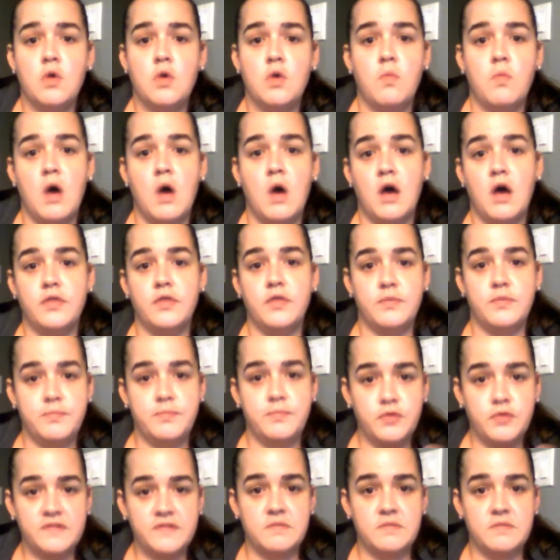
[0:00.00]
while the
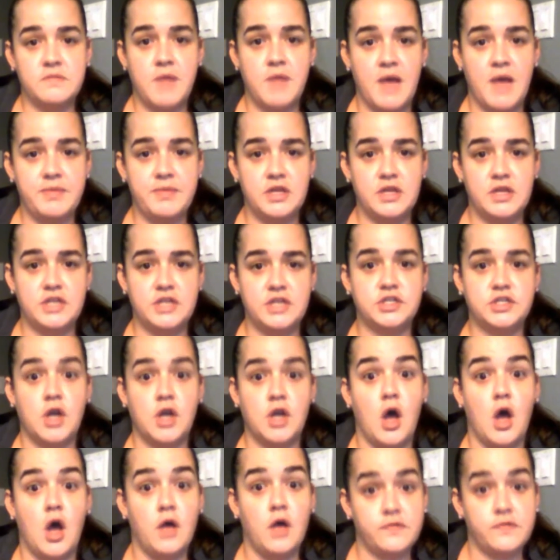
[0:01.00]
prison population
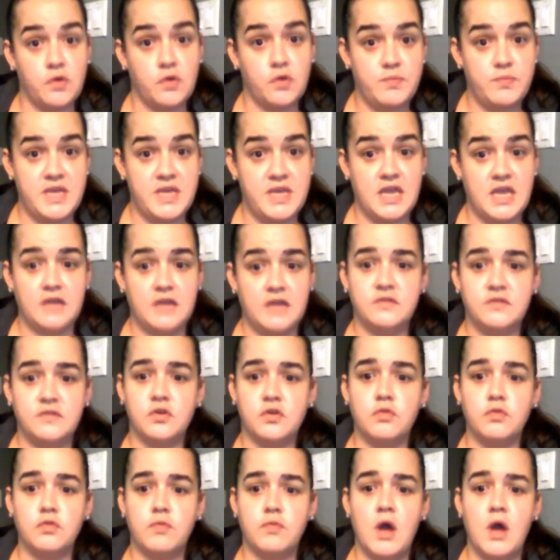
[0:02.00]
also began to
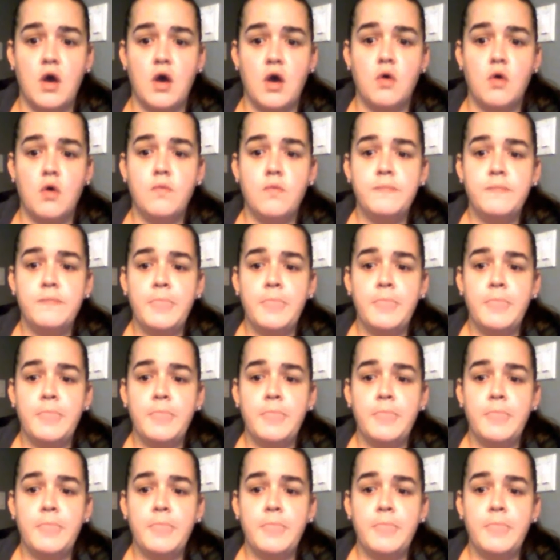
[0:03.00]
grow.